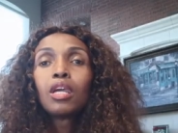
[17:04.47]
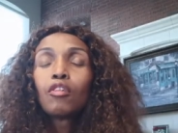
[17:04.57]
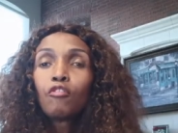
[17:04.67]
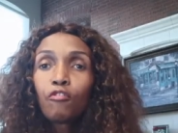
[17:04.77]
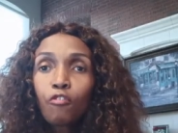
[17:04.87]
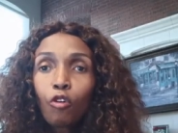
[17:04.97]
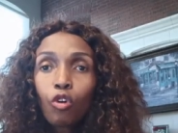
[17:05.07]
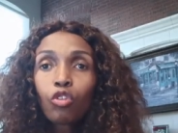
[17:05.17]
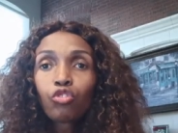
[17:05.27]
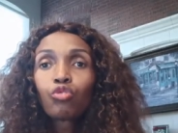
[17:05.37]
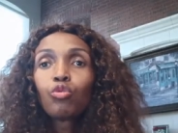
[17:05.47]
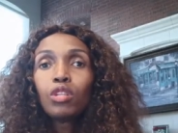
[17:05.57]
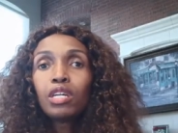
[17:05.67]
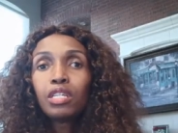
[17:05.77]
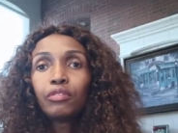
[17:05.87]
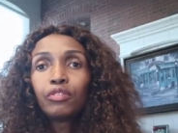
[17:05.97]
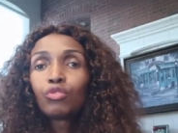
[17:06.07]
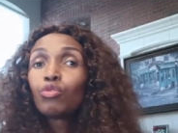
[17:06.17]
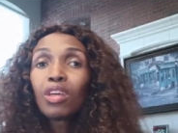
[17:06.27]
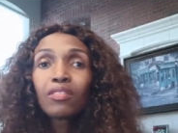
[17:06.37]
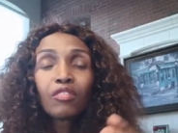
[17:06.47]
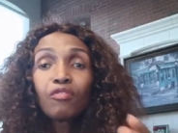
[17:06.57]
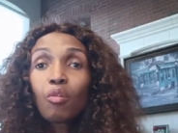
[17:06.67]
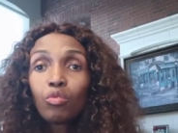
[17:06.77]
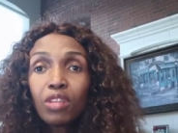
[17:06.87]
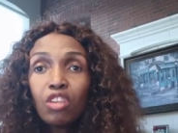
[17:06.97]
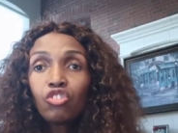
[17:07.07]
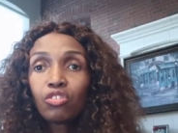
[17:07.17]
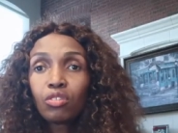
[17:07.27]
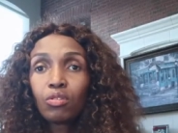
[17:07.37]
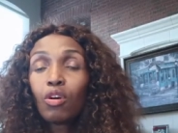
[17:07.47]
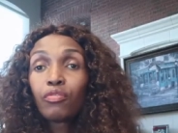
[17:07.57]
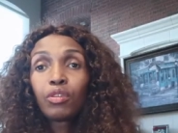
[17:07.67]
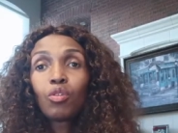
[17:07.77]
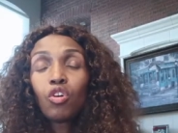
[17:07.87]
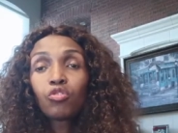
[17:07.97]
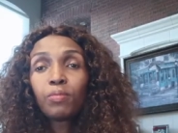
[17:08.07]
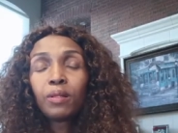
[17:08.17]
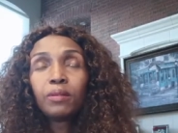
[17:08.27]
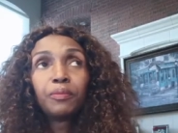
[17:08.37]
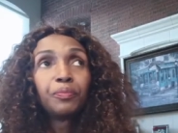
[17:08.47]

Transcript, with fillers: For God so loved. So that's the foundation of the gospel.